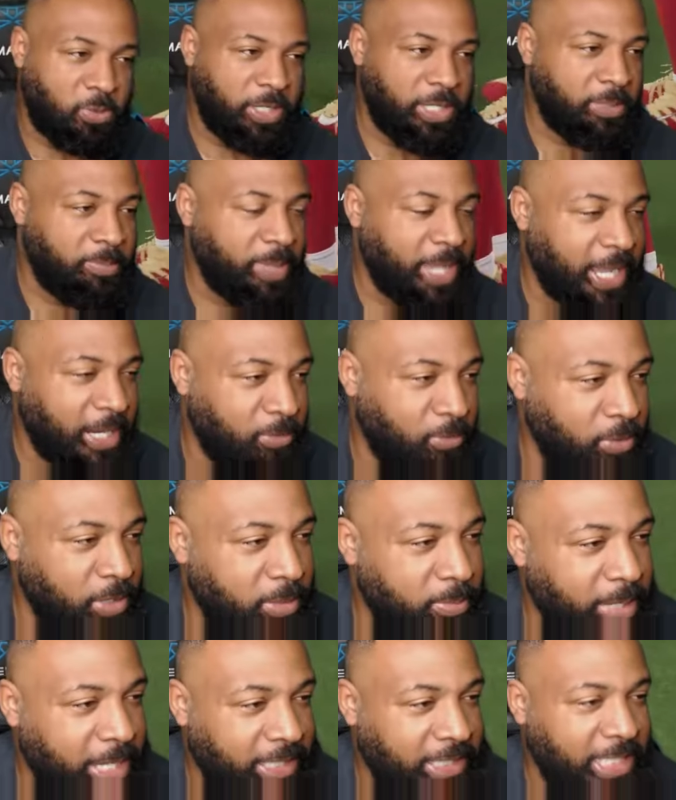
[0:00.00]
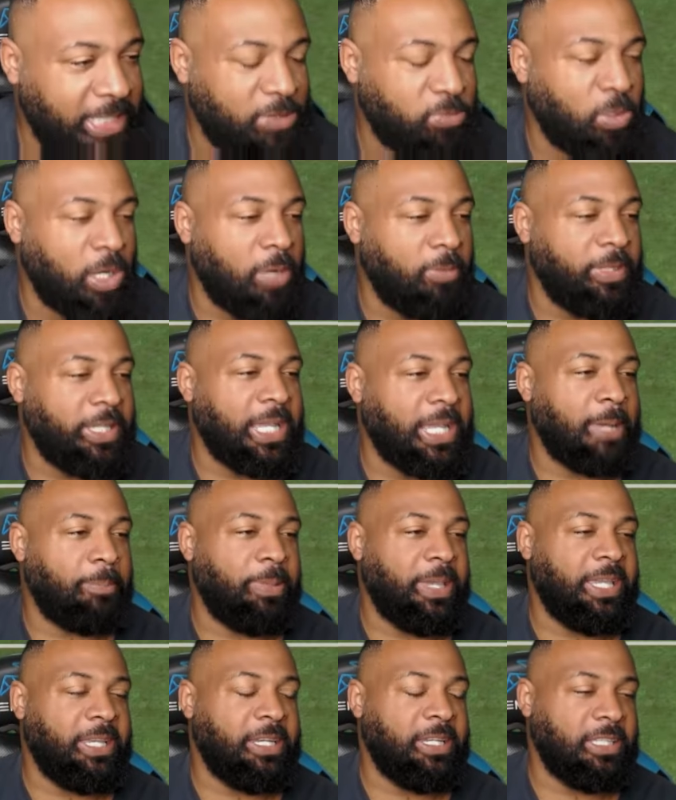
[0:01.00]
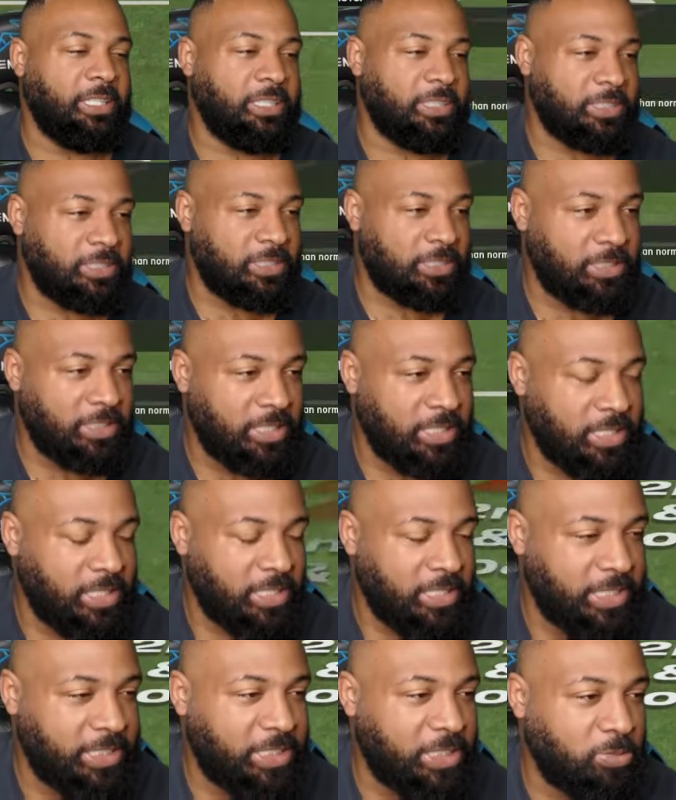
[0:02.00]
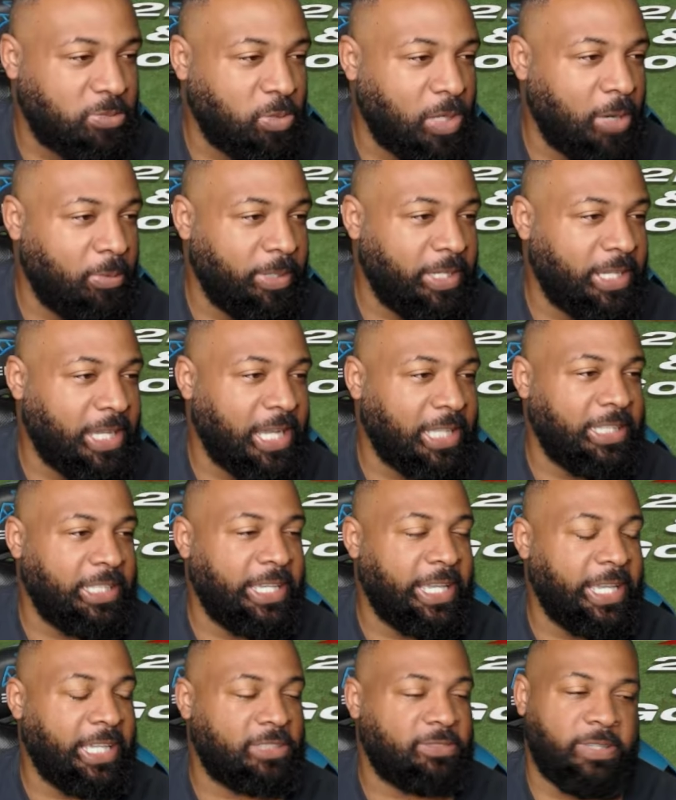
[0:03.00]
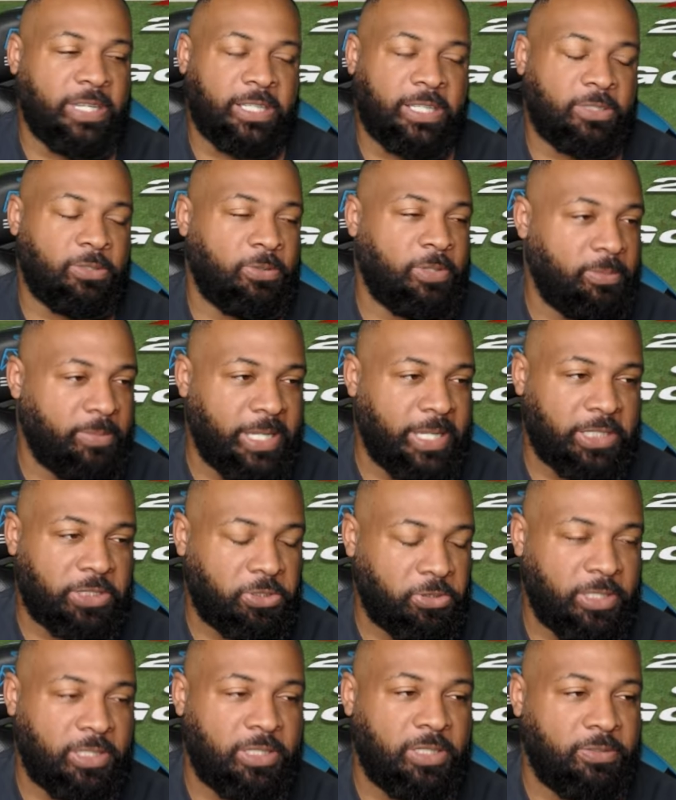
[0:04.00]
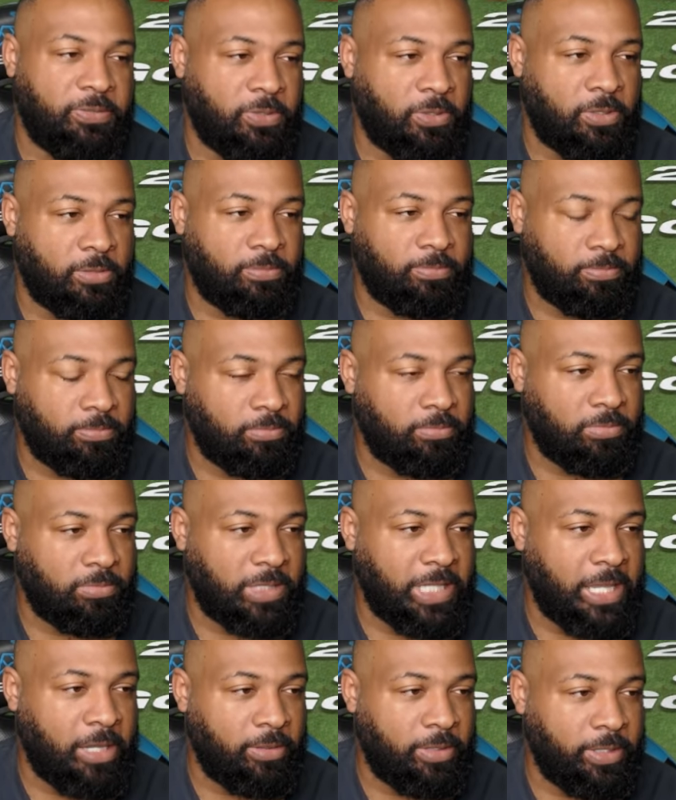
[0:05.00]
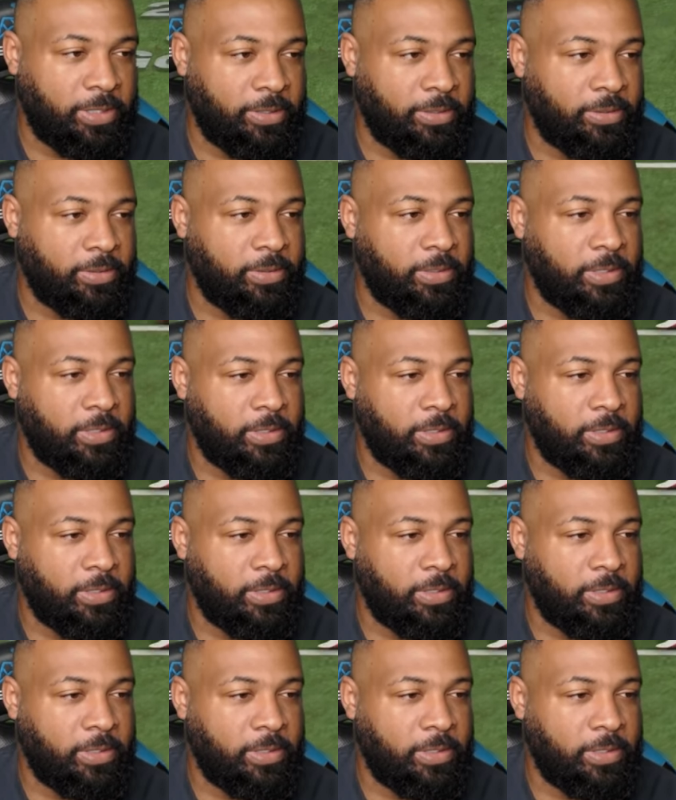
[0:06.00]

Run it back. Run it back. That's why we got Peyton Hillis. This is why we got the X Factor running back strictly for down here.